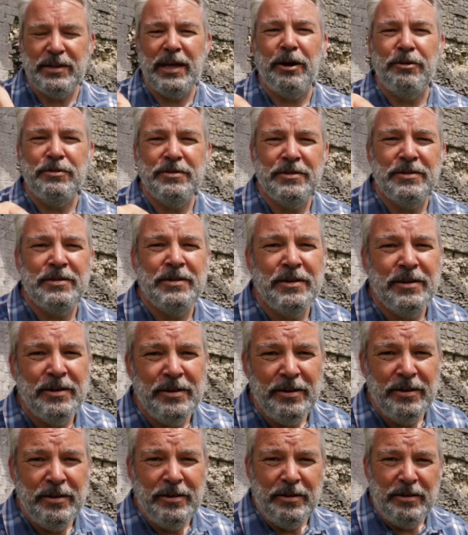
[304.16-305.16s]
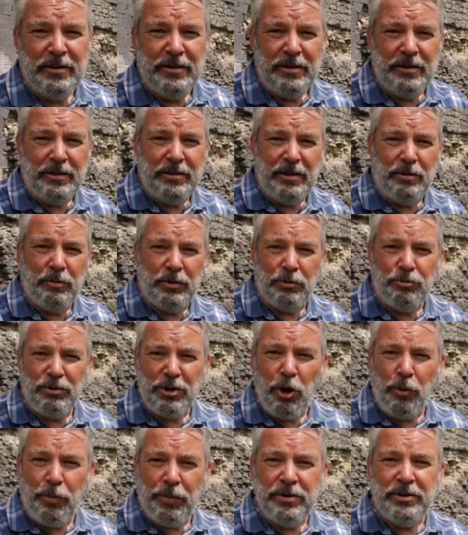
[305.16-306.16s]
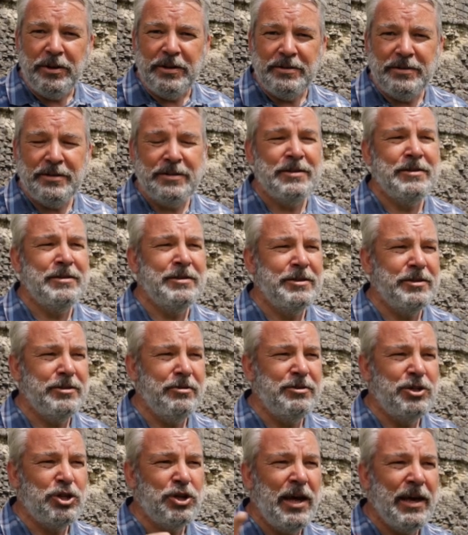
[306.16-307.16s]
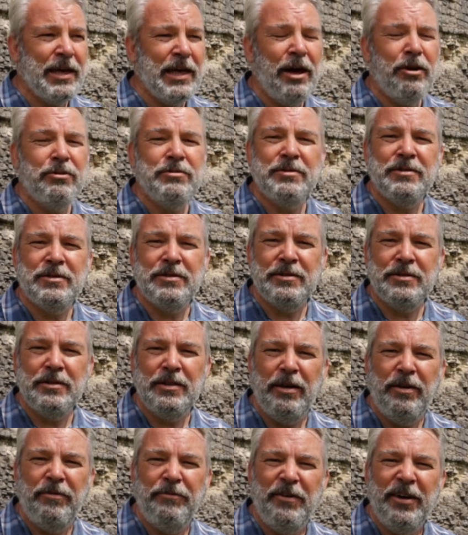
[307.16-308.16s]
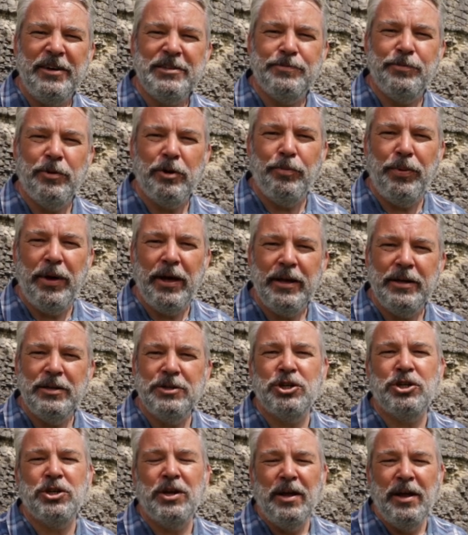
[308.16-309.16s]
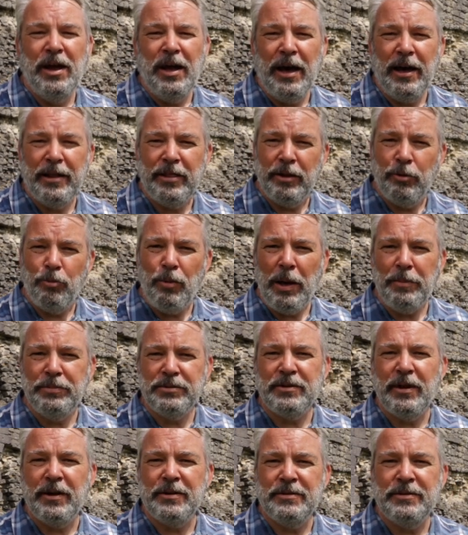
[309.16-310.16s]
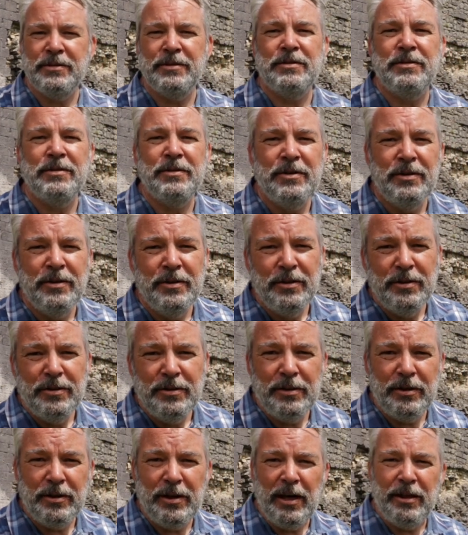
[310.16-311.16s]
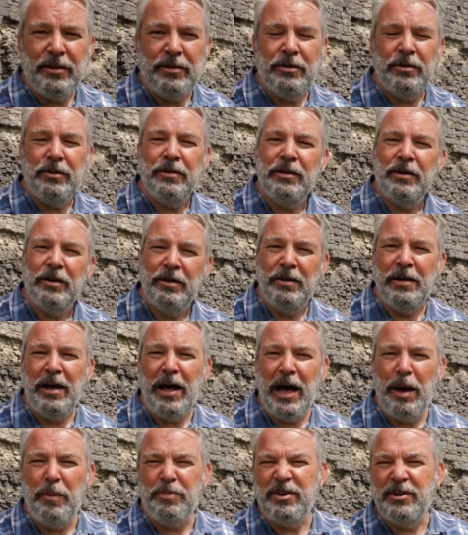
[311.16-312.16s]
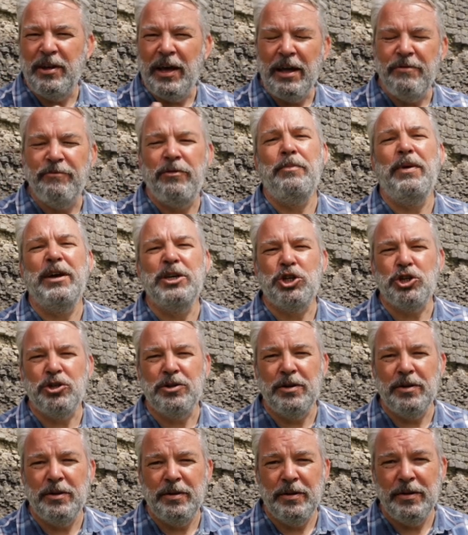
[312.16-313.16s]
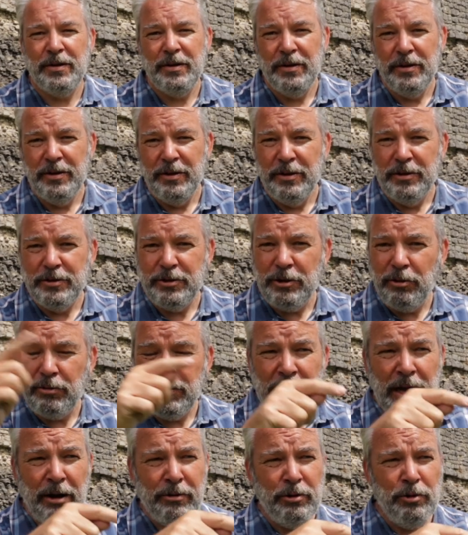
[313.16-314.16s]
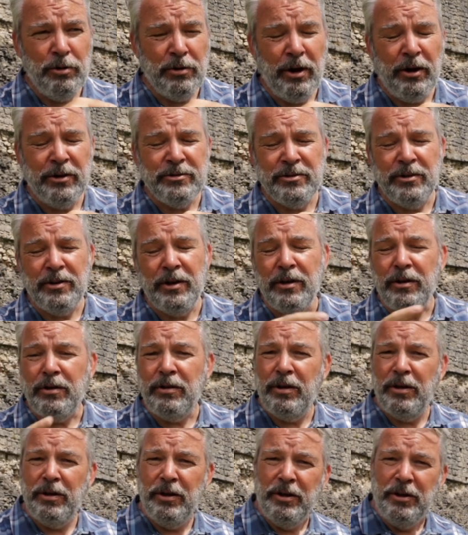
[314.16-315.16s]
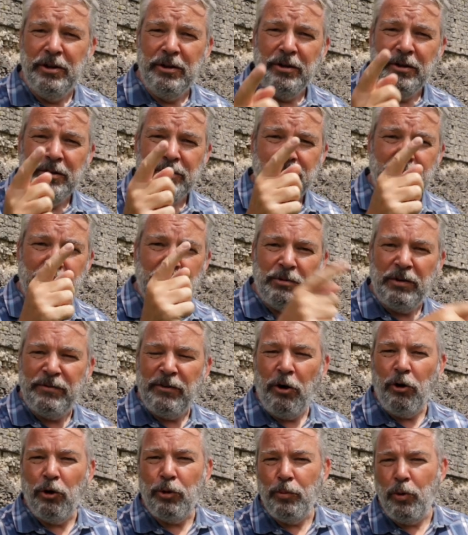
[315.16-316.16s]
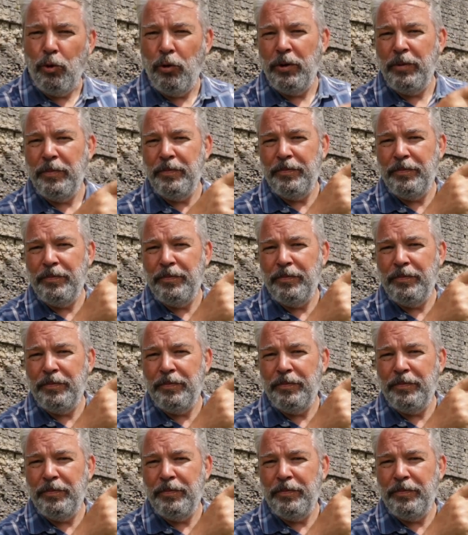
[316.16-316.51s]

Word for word: out they will have reopened it, so check out their Facebook page and the website to get the up-to-date information. So down Newcastle Hill to the River Ogmore.